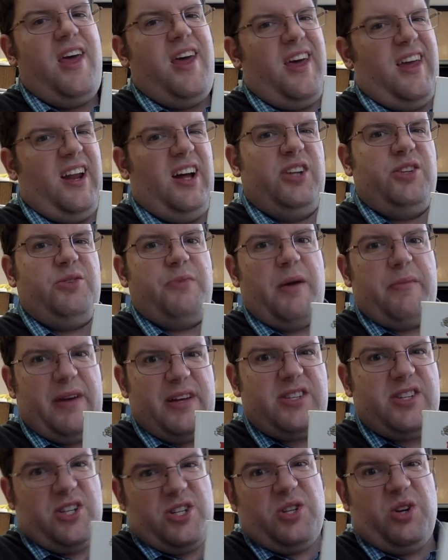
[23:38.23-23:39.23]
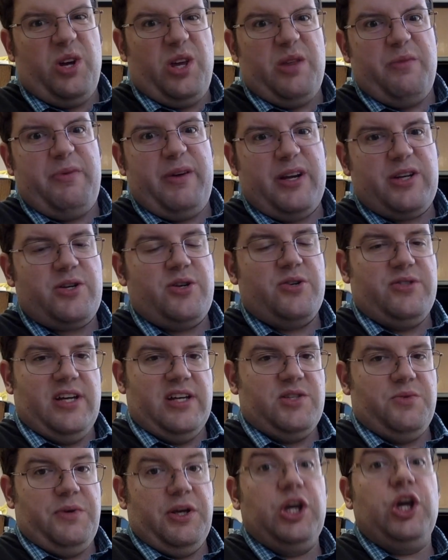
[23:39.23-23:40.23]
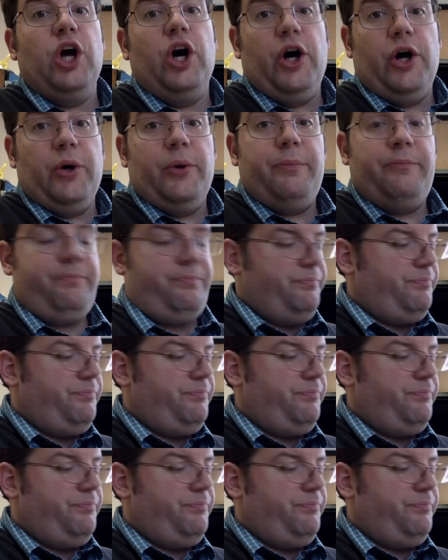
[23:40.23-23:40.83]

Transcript: And I'll do my best to show you the pictures as we go.